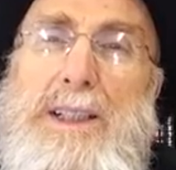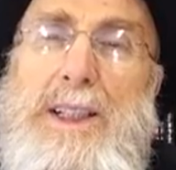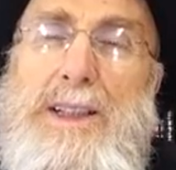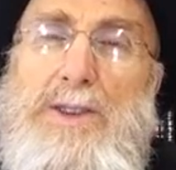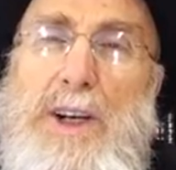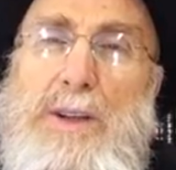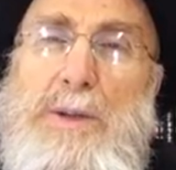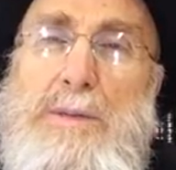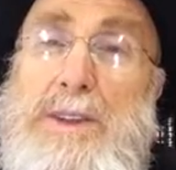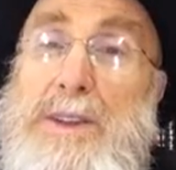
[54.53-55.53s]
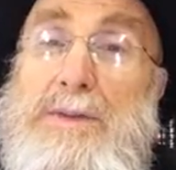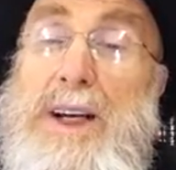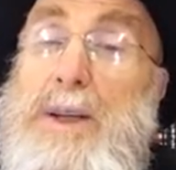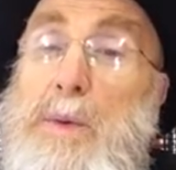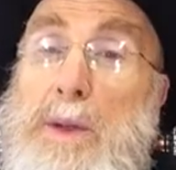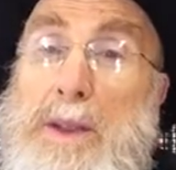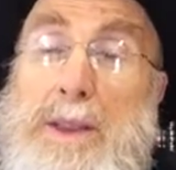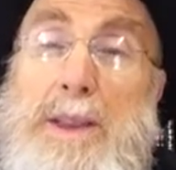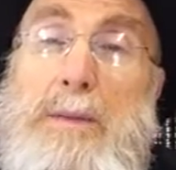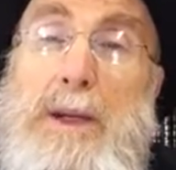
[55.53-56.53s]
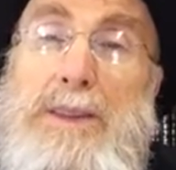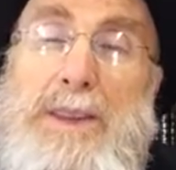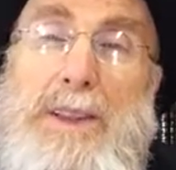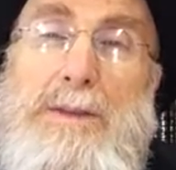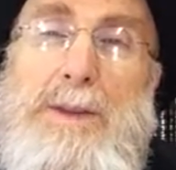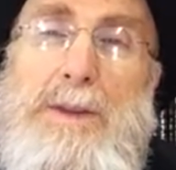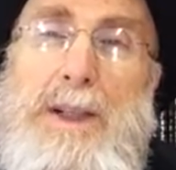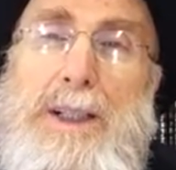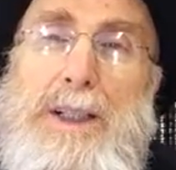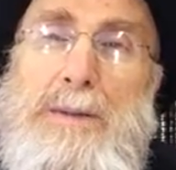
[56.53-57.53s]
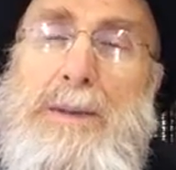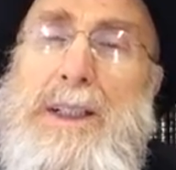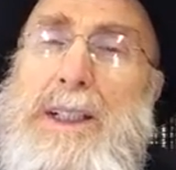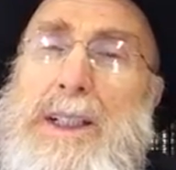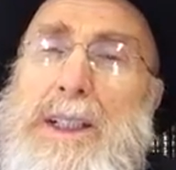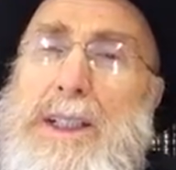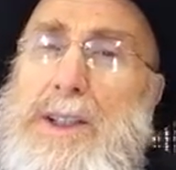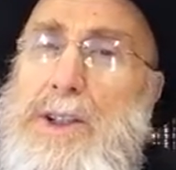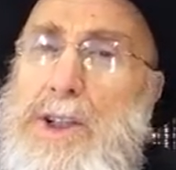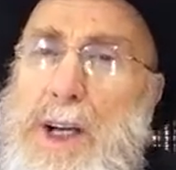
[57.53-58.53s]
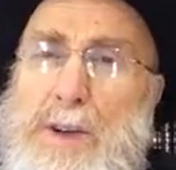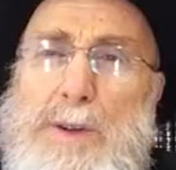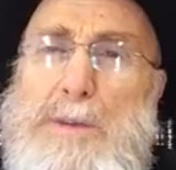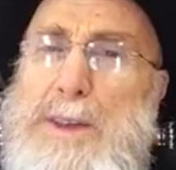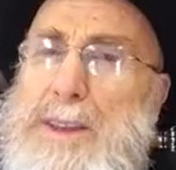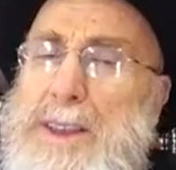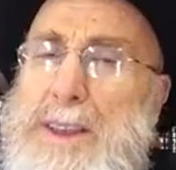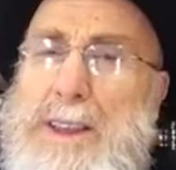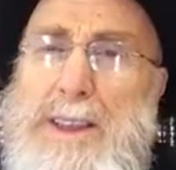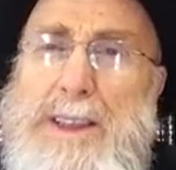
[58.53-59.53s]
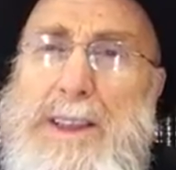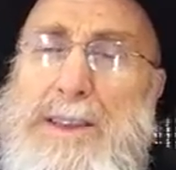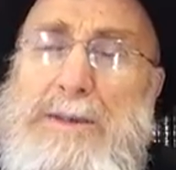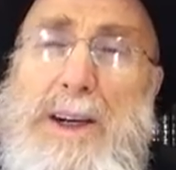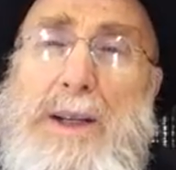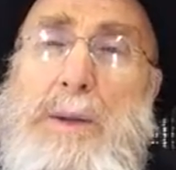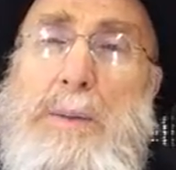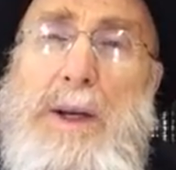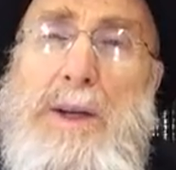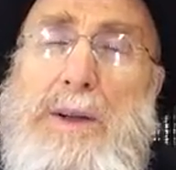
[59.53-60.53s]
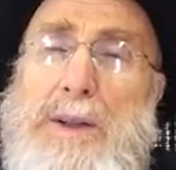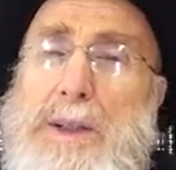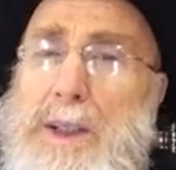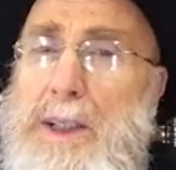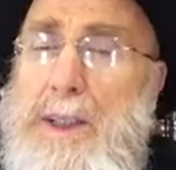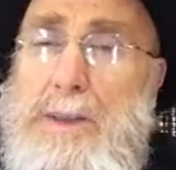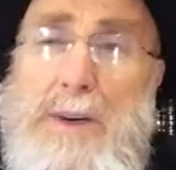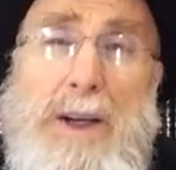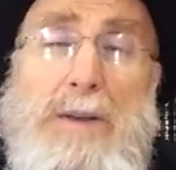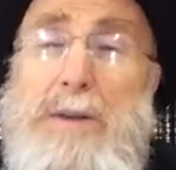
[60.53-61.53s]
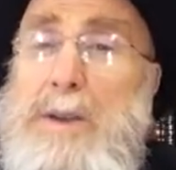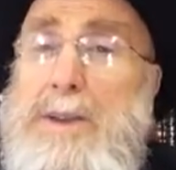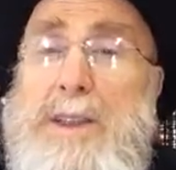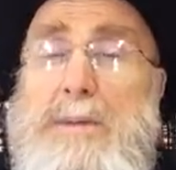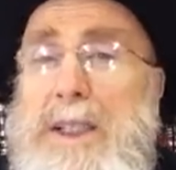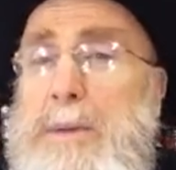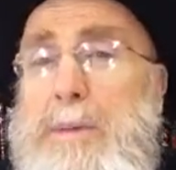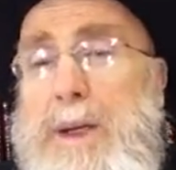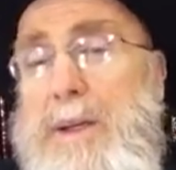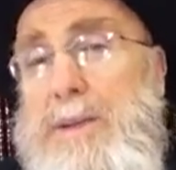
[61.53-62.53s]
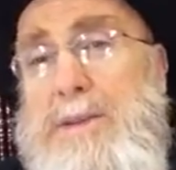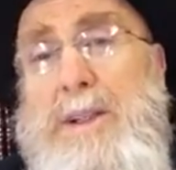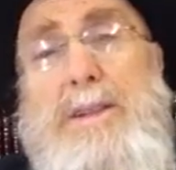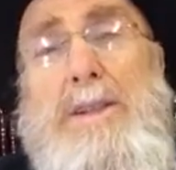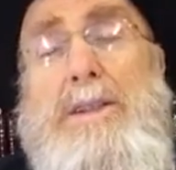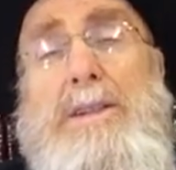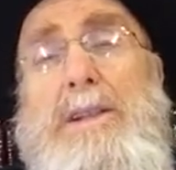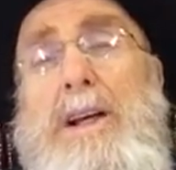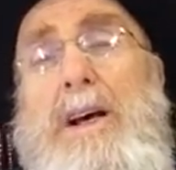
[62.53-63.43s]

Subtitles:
that shalom is the final word in the blessing of the Kohanim. Shalom is the final prayer, the final verse in many prayers such as the